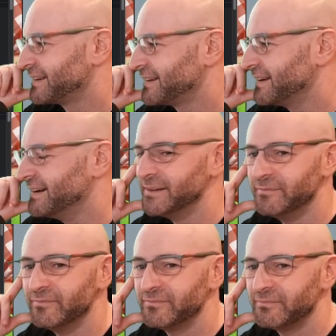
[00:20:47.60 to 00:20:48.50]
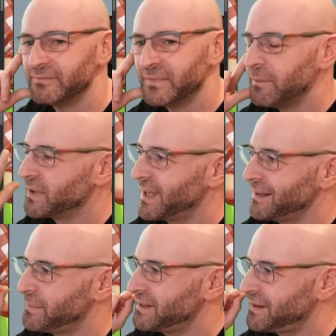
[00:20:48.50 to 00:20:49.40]
Um, yeah, let
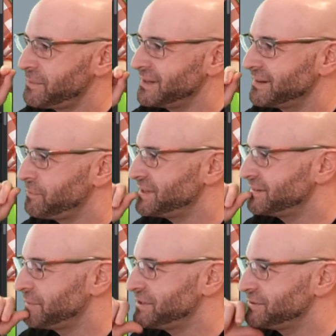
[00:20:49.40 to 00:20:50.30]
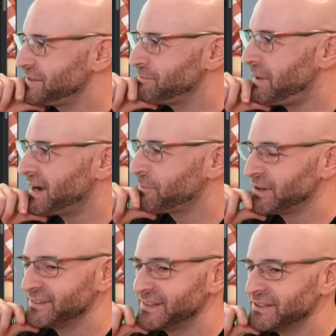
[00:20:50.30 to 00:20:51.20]
me do this mock
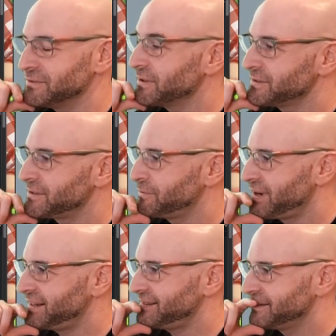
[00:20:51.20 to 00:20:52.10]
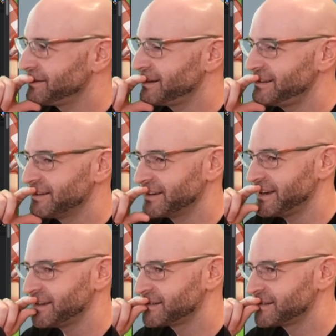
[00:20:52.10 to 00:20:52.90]
presentation. You ready? You ready? Okay.